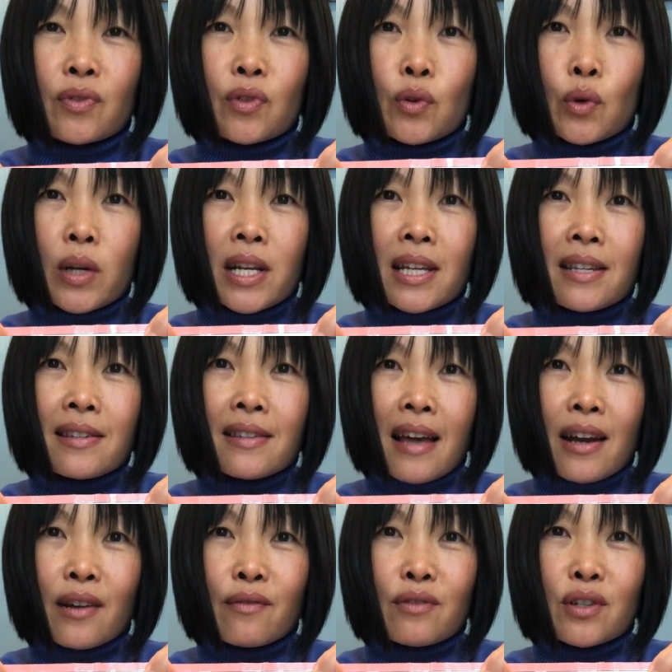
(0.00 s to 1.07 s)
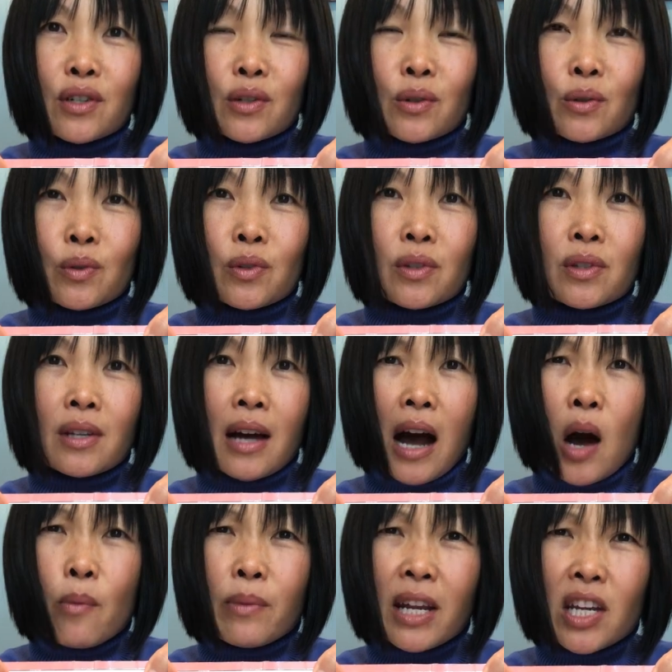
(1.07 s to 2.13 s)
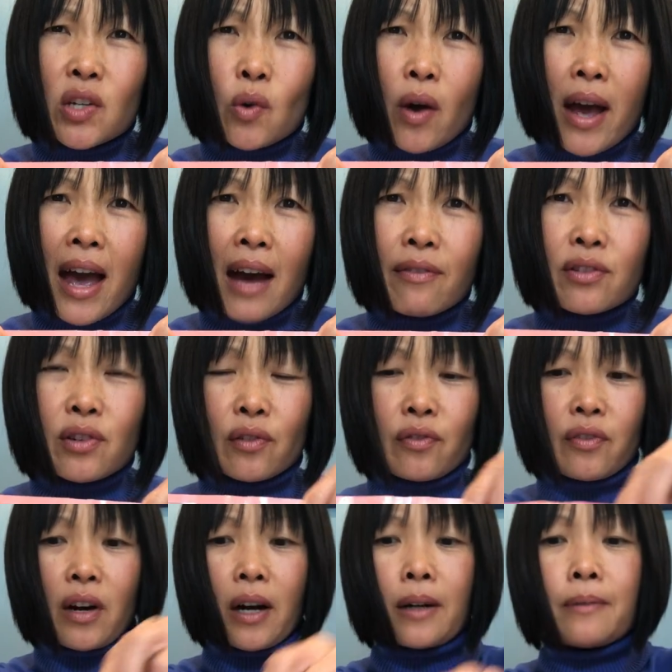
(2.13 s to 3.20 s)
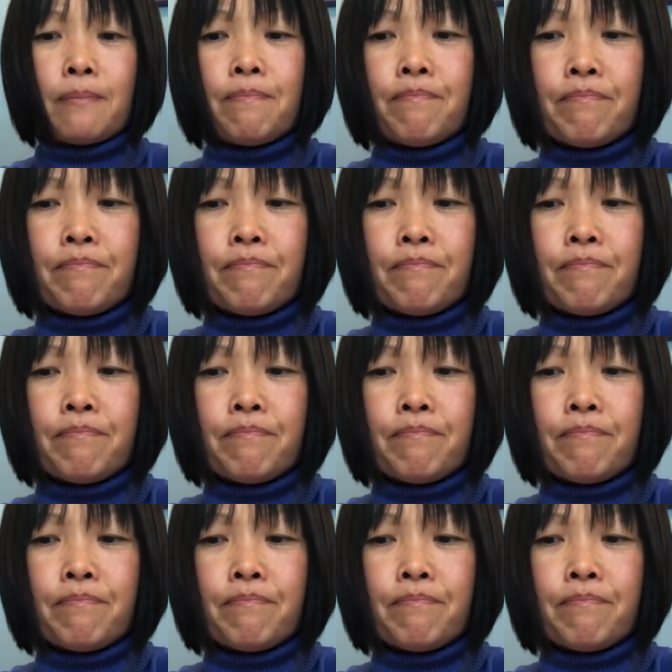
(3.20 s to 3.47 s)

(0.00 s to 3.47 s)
3 set of 2s. How many do I have so far?